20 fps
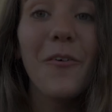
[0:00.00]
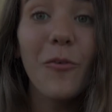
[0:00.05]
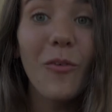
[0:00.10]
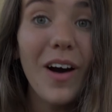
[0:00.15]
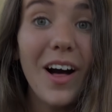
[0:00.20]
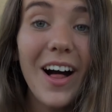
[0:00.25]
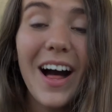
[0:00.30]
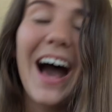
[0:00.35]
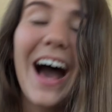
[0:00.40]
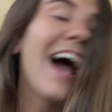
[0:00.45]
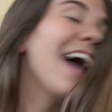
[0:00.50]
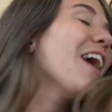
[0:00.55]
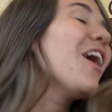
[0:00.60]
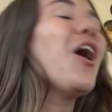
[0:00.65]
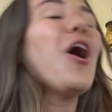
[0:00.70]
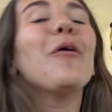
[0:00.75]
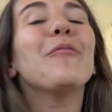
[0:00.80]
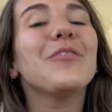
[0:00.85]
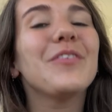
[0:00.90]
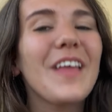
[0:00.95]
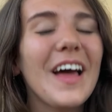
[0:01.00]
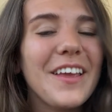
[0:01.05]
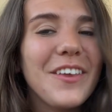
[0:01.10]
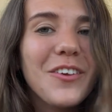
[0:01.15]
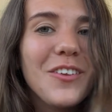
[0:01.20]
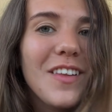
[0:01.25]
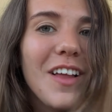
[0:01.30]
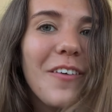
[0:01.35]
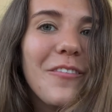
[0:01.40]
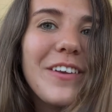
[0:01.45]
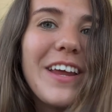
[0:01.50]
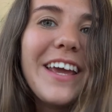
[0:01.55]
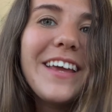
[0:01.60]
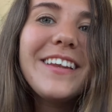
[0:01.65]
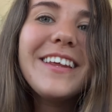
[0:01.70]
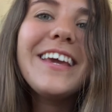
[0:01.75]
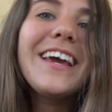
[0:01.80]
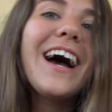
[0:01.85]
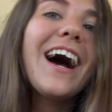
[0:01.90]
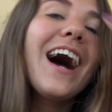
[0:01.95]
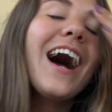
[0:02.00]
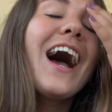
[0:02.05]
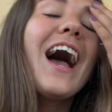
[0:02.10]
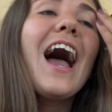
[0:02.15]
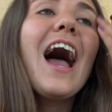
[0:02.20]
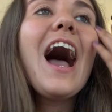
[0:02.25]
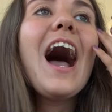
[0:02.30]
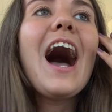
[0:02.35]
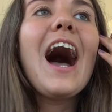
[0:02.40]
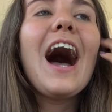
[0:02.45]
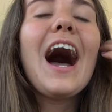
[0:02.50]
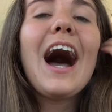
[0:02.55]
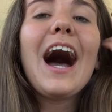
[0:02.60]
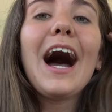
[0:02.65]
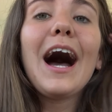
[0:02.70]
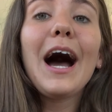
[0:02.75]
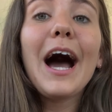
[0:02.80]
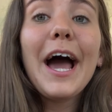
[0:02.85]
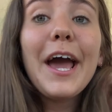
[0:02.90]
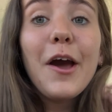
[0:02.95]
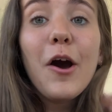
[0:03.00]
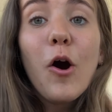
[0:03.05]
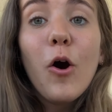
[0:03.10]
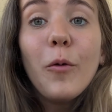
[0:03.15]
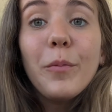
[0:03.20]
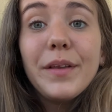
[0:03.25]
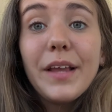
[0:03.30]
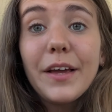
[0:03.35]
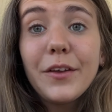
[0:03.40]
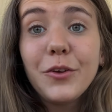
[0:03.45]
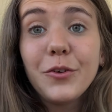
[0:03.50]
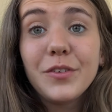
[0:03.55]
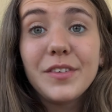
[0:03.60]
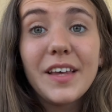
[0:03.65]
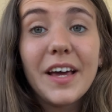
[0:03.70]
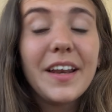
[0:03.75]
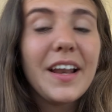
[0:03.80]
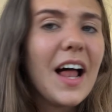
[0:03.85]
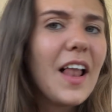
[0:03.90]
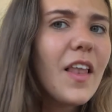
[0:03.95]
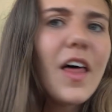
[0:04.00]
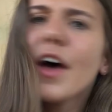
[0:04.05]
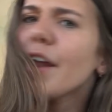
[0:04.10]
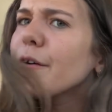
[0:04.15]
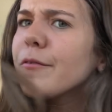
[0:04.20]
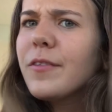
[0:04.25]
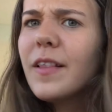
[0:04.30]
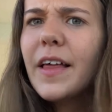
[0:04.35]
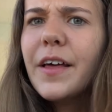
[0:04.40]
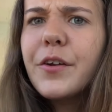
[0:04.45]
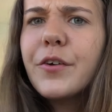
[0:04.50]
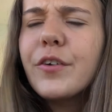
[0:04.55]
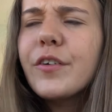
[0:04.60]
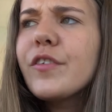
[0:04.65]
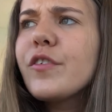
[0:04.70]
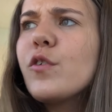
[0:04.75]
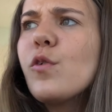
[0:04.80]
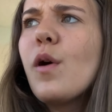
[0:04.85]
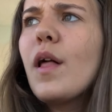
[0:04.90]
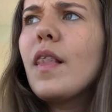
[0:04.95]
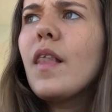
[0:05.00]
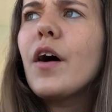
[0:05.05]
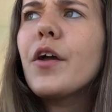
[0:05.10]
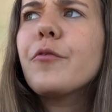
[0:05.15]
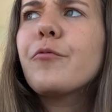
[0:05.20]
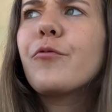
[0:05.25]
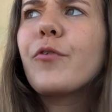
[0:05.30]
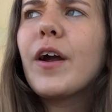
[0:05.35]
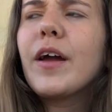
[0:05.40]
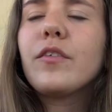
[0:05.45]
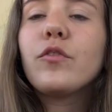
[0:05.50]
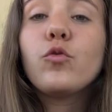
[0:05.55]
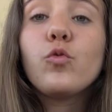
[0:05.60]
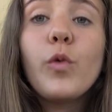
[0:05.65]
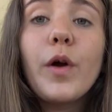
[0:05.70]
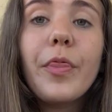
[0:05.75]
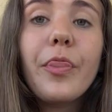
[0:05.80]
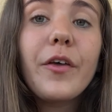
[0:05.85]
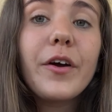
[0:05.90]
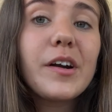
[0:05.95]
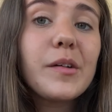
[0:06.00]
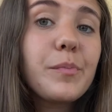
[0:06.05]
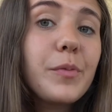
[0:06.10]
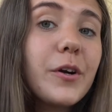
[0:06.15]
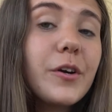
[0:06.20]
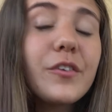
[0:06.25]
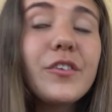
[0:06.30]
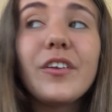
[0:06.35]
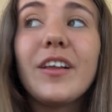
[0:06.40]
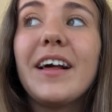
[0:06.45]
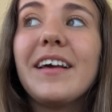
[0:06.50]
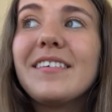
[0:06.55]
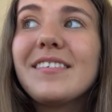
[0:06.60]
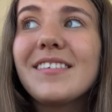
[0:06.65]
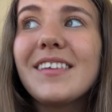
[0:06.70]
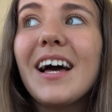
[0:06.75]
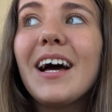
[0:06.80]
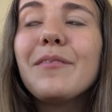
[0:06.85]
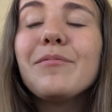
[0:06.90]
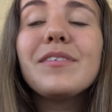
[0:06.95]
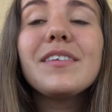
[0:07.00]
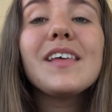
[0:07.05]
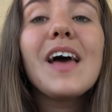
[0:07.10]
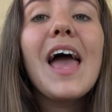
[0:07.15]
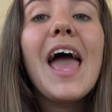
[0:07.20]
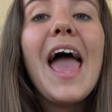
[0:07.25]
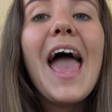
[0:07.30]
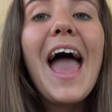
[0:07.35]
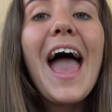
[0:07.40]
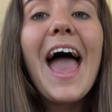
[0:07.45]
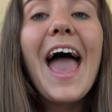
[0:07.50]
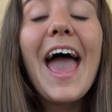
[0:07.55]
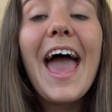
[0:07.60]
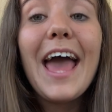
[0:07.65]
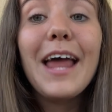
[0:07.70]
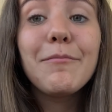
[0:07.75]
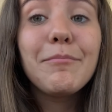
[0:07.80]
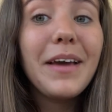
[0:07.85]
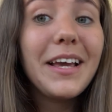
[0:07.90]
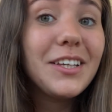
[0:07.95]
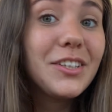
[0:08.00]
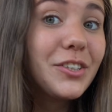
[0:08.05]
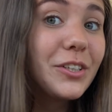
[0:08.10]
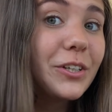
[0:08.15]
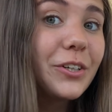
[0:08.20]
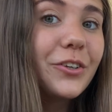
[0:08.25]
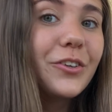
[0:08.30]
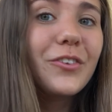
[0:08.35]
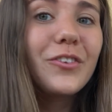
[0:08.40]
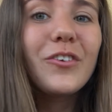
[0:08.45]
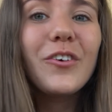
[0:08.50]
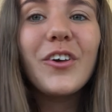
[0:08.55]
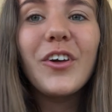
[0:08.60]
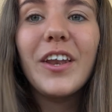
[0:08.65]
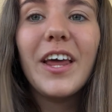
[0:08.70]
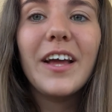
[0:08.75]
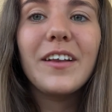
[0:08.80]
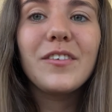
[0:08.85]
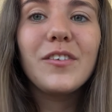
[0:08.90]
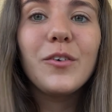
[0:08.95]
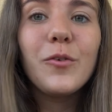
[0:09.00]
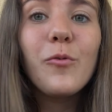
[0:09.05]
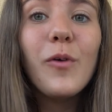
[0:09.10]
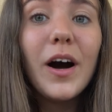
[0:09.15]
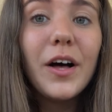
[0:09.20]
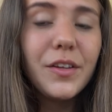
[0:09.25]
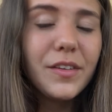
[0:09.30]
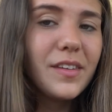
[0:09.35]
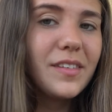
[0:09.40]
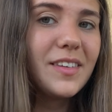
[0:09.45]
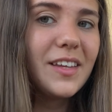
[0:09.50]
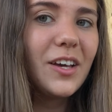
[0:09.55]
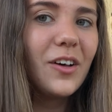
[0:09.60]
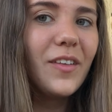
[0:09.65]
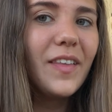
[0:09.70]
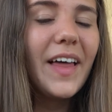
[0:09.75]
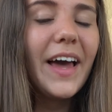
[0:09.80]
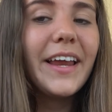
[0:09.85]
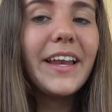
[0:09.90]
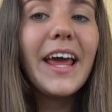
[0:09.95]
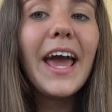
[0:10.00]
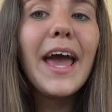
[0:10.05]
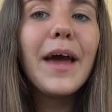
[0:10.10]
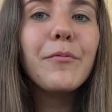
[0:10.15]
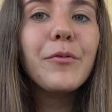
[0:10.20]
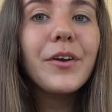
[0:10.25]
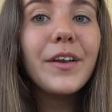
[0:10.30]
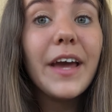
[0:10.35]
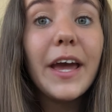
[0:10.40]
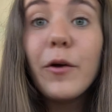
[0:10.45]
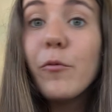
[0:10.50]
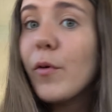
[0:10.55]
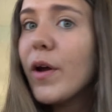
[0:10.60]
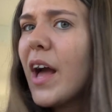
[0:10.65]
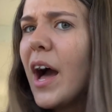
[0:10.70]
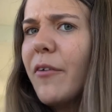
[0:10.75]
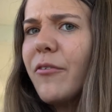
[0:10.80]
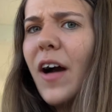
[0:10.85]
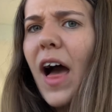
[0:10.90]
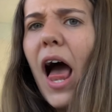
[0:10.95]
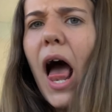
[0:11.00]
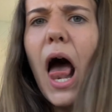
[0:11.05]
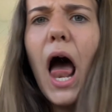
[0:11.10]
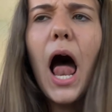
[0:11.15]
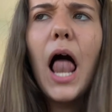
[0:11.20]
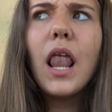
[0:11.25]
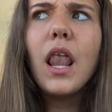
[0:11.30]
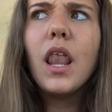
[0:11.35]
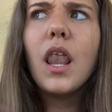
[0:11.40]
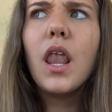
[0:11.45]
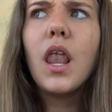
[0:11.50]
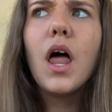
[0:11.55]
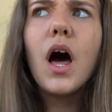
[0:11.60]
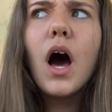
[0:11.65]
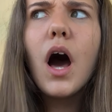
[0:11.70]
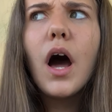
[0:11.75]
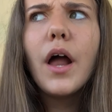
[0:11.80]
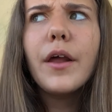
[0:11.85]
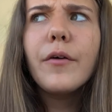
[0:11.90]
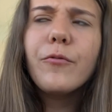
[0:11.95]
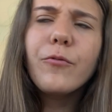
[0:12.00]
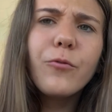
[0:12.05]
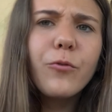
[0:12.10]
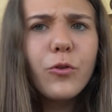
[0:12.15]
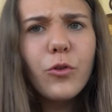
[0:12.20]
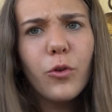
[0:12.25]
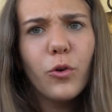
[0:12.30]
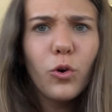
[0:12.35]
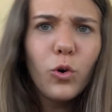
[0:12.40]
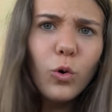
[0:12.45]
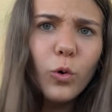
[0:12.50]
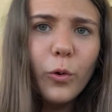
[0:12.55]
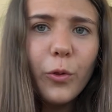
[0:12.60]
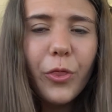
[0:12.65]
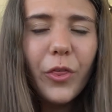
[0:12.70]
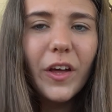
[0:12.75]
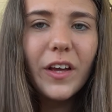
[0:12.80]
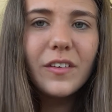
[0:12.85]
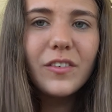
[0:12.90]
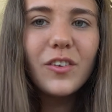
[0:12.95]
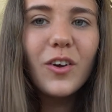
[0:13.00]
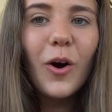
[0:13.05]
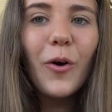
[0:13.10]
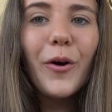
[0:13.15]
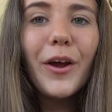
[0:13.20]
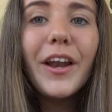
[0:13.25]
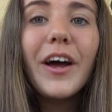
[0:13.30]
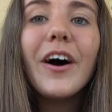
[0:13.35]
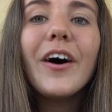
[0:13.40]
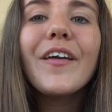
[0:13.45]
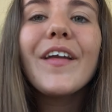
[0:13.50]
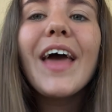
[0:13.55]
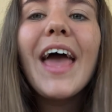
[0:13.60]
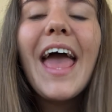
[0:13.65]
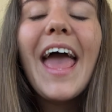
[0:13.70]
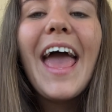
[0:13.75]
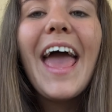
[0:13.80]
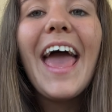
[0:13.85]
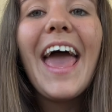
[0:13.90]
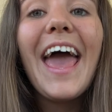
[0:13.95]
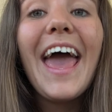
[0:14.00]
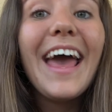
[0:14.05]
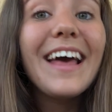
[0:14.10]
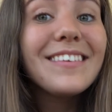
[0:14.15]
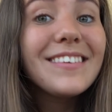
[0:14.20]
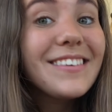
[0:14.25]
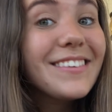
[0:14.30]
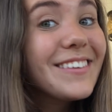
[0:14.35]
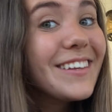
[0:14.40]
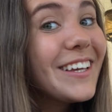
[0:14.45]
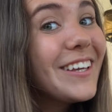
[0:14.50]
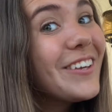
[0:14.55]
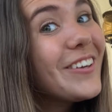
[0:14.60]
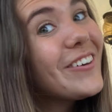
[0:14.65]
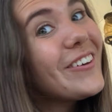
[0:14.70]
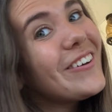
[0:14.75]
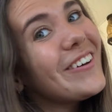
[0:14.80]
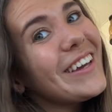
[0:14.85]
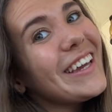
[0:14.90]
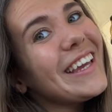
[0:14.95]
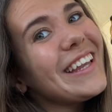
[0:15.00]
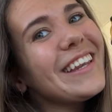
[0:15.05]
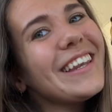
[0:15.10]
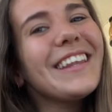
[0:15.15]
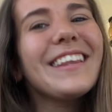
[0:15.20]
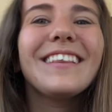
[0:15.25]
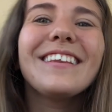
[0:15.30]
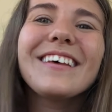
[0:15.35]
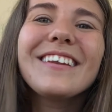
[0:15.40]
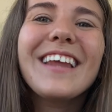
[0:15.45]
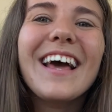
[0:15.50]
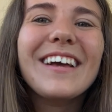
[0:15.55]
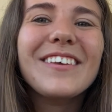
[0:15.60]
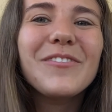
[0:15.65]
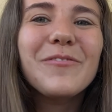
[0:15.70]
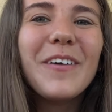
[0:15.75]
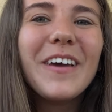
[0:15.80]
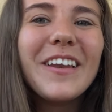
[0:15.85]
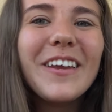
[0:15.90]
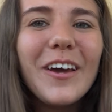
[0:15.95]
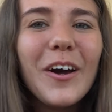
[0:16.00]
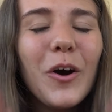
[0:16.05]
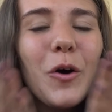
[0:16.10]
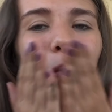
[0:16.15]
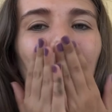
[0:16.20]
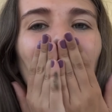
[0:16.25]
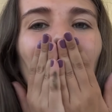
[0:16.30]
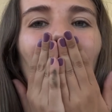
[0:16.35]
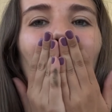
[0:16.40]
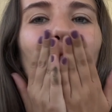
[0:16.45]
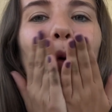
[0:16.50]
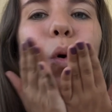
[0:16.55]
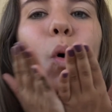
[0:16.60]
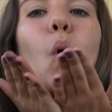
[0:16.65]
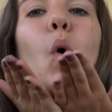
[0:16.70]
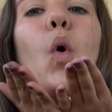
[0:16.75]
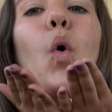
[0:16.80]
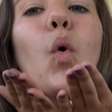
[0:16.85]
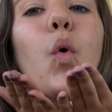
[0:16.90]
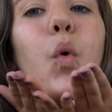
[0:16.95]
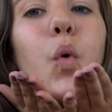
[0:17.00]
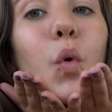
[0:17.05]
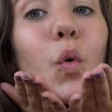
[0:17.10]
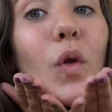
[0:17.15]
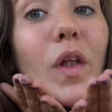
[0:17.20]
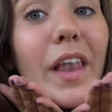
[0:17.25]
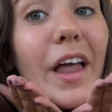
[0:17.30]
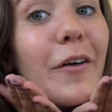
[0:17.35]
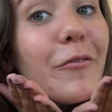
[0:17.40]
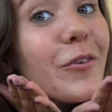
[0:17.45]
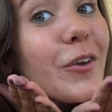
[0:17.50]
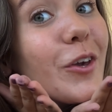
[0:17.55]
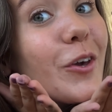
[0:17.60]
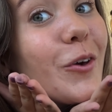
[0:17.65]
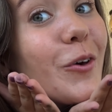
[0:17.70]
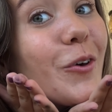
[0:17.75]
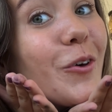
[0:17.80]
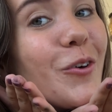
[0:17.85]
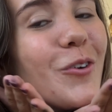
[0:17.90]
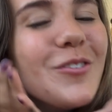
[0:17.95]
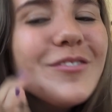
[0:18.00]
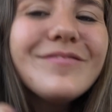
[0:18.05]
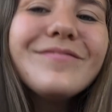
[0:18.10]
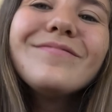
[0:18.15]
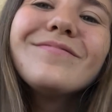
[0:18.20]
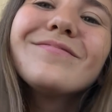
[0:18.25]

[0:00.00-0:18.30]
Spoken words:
Well, I hope that you love the idea. I hope that you send a lot of letters to a lot of friends with their personal stamps. and make sure to connect to YLCC Online every day. We have a lot of cool things going on, and see you in the next video. Love you.